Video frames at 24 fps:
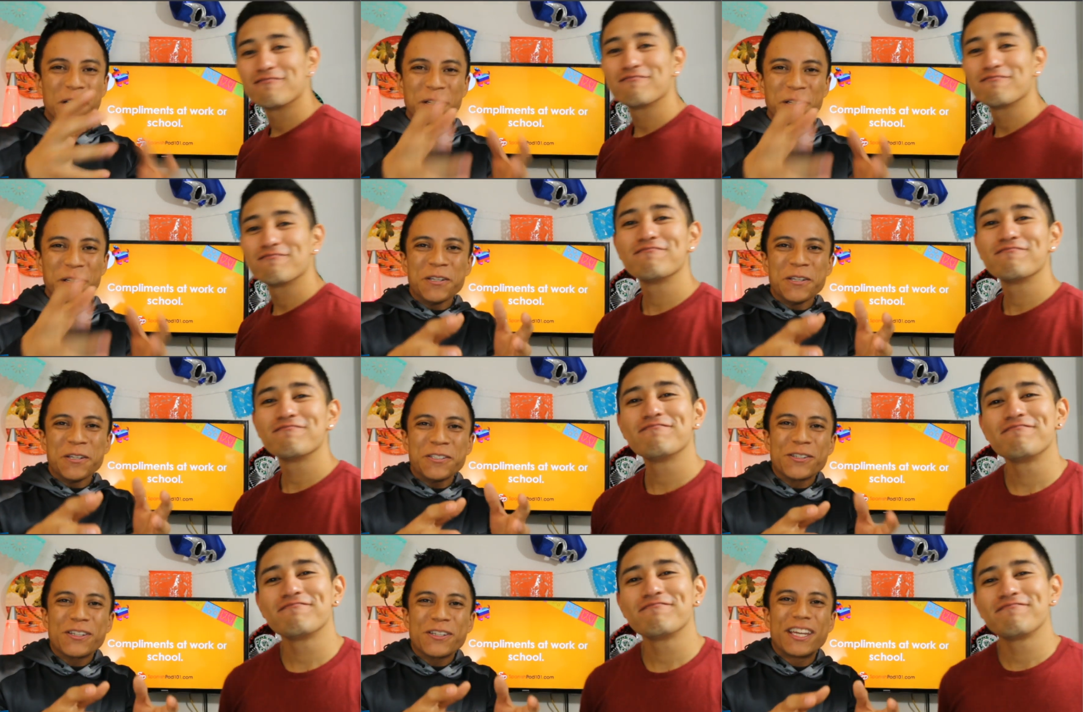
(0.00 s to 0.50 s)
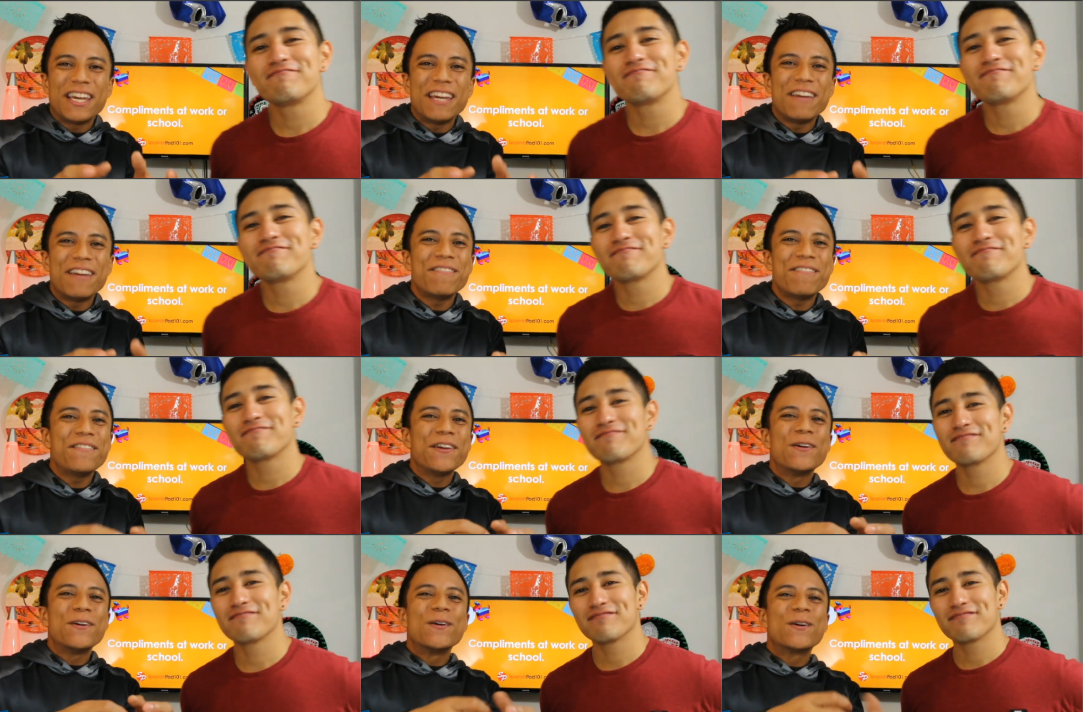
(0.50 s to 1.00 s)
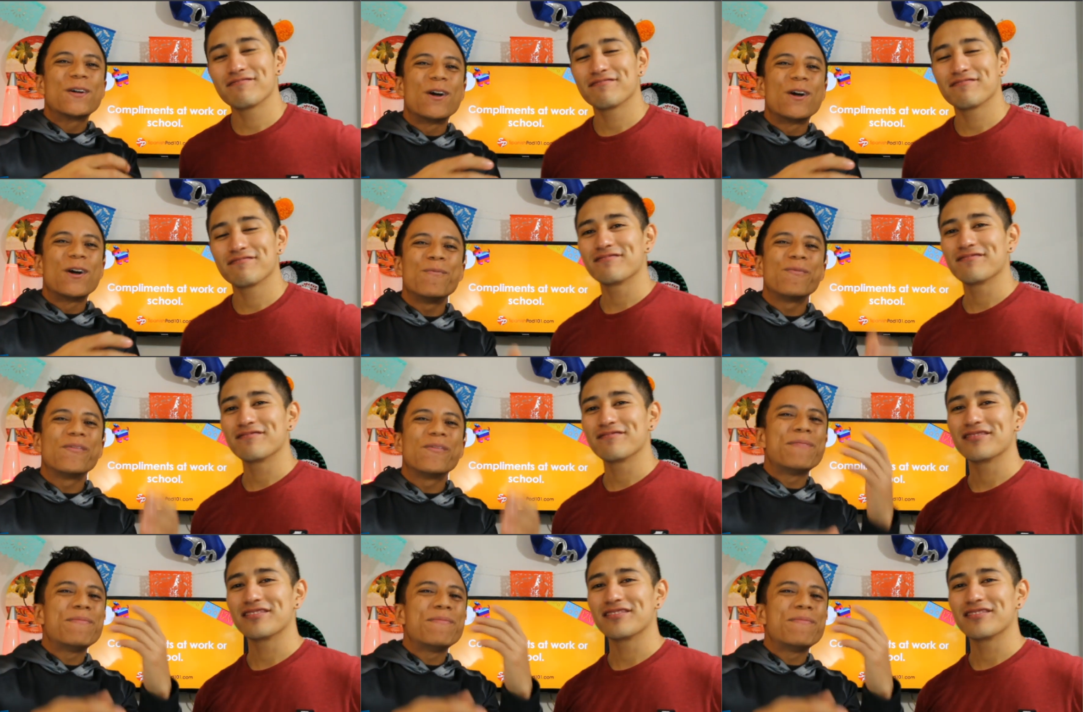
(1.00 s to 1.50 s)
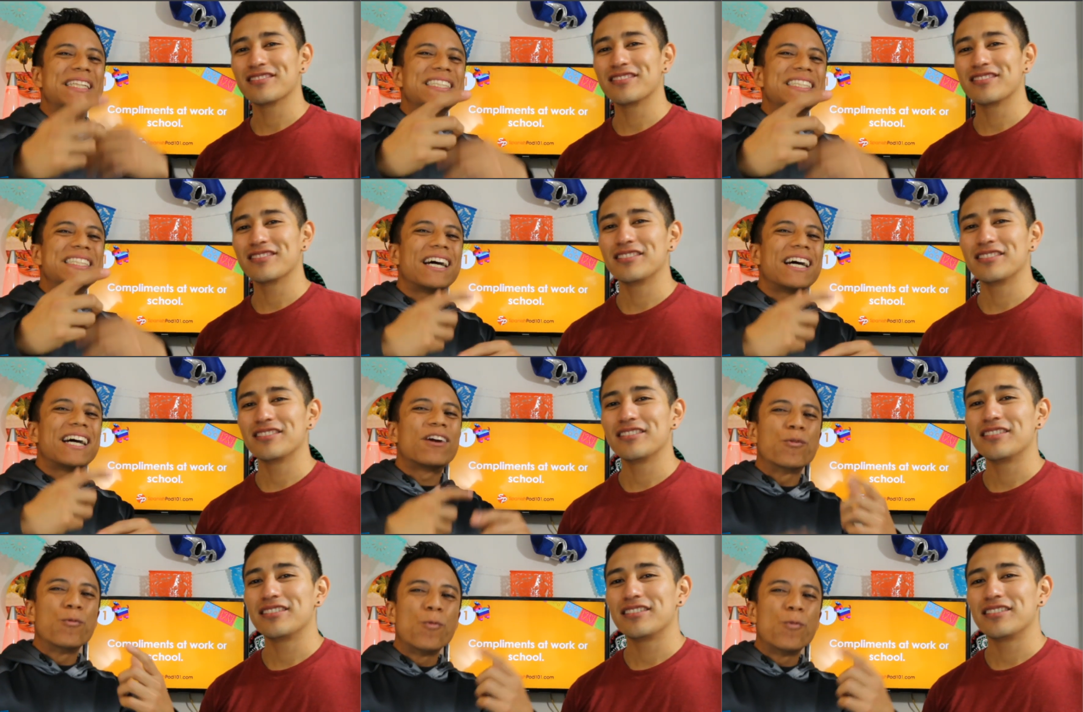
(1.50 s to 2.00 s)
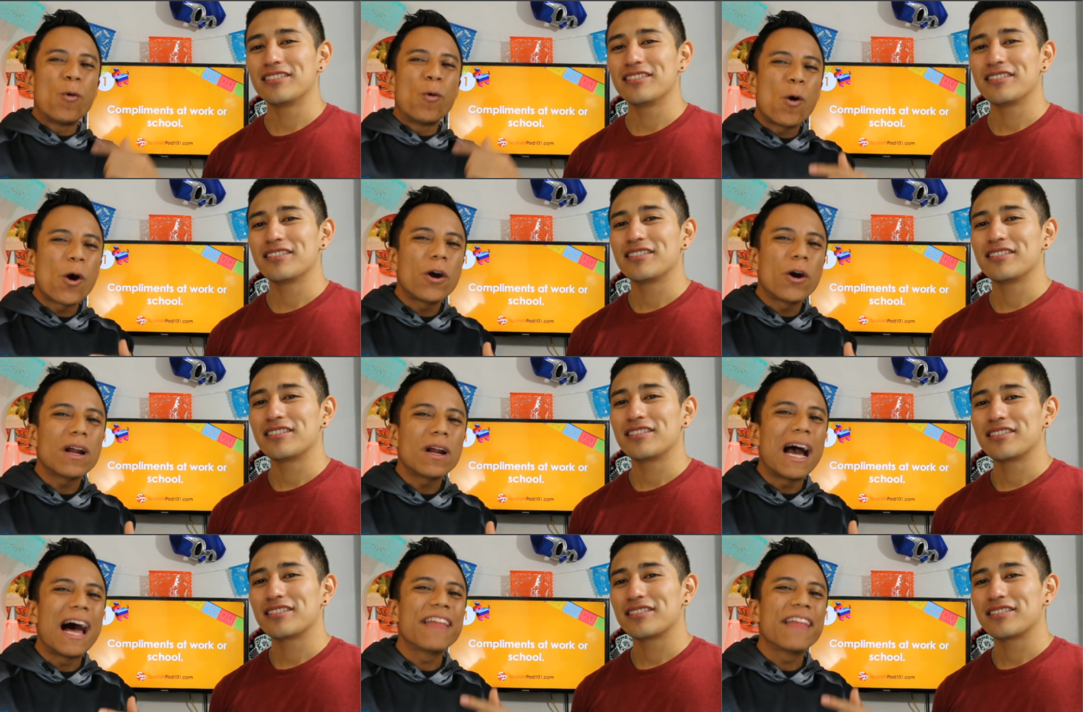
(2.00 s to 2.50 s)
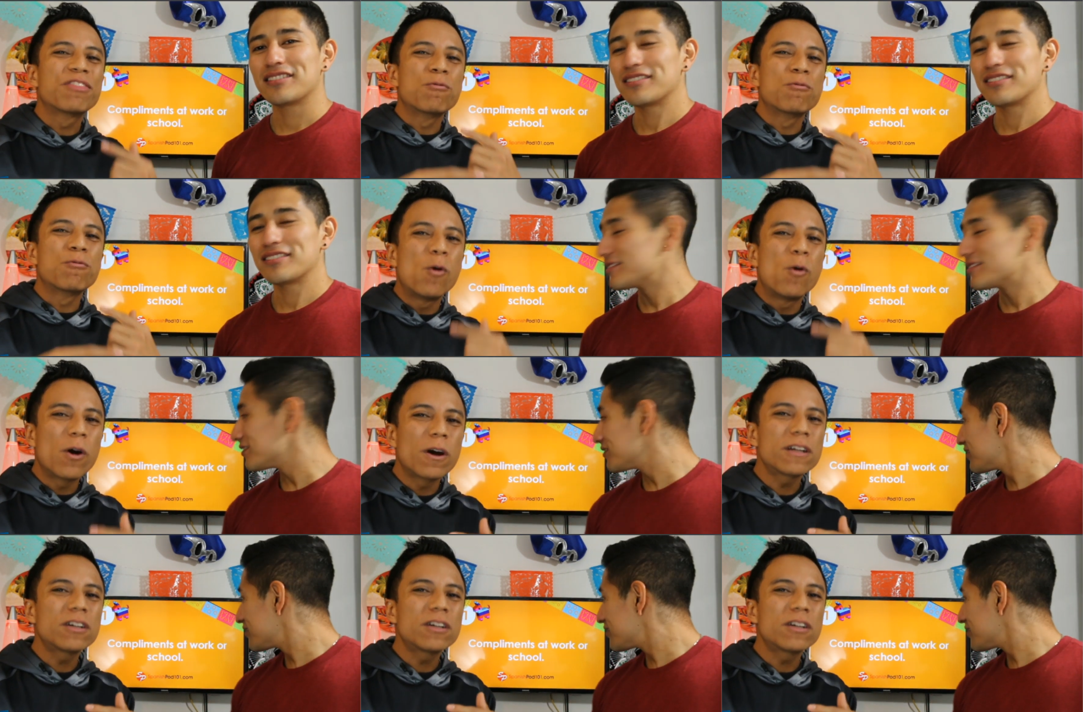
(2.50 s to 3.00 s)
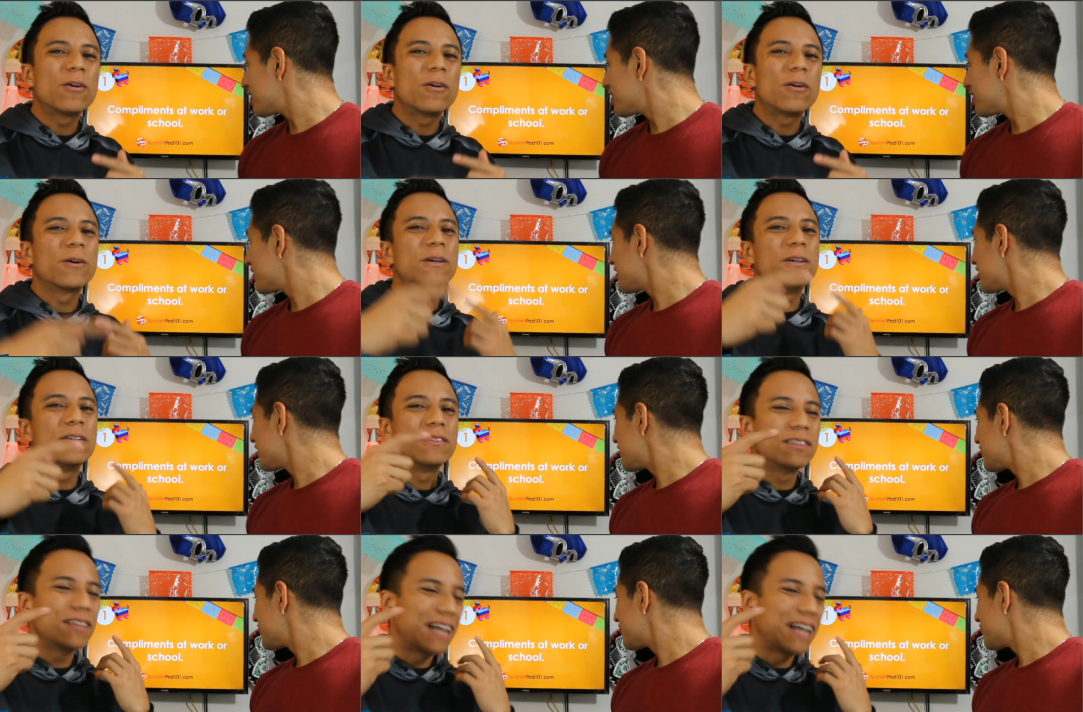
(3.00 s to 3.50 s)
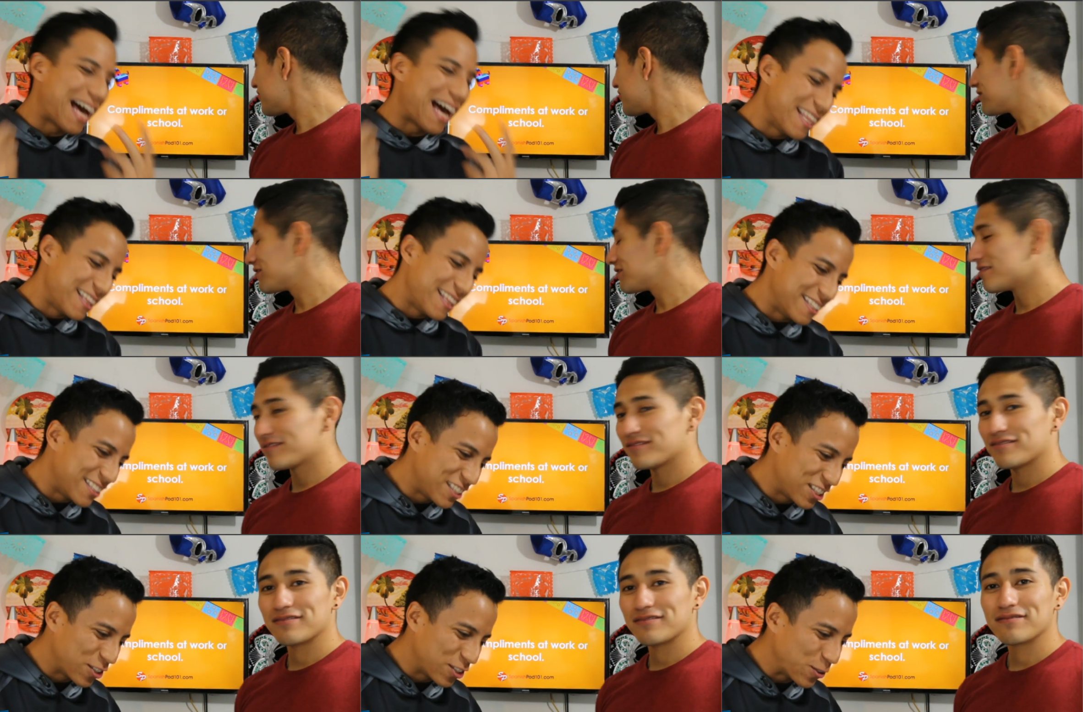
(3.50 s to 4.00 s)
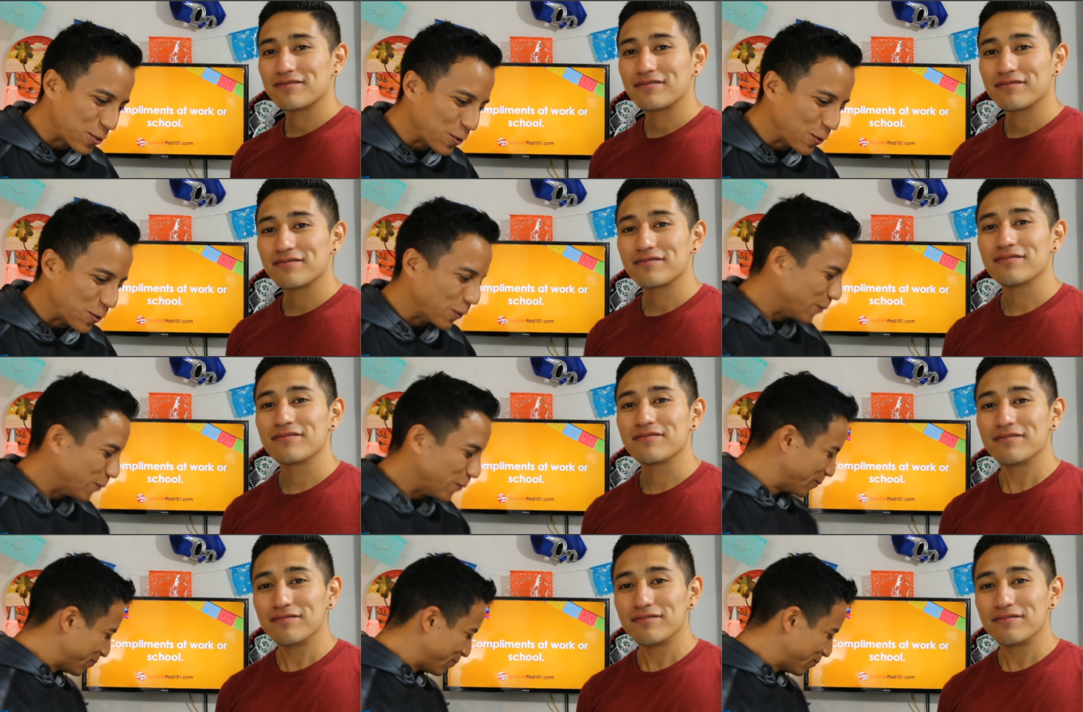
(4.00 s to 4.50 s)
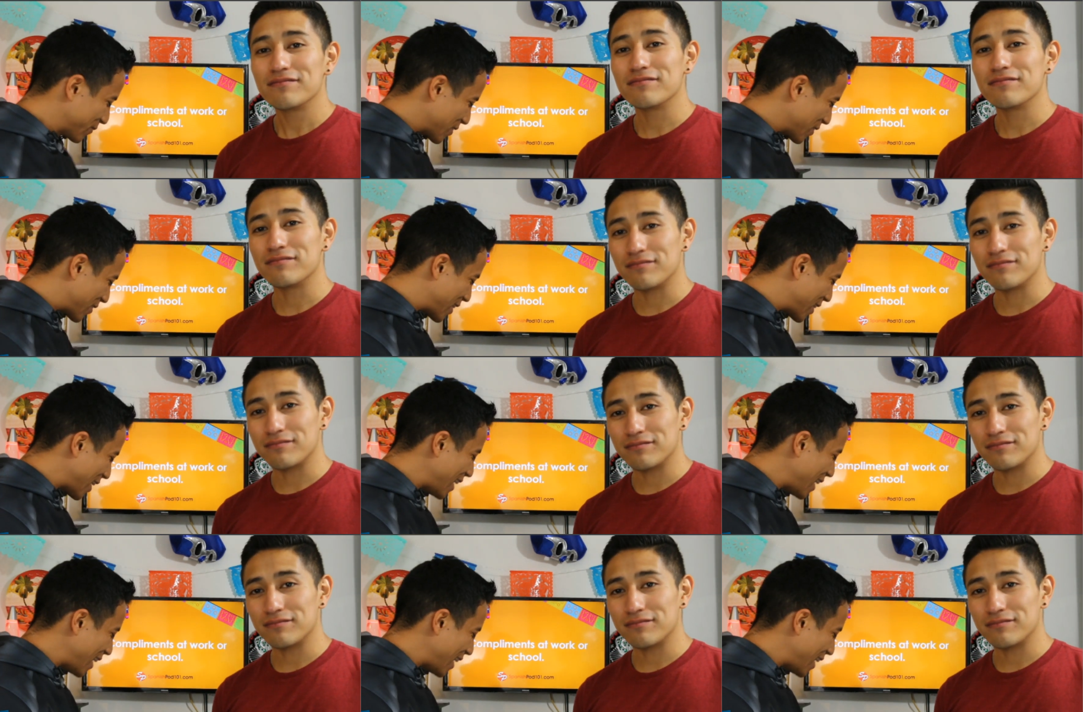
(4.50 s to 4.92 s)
Speaker 1: going to give you compliments at work, at work or at school. Okay,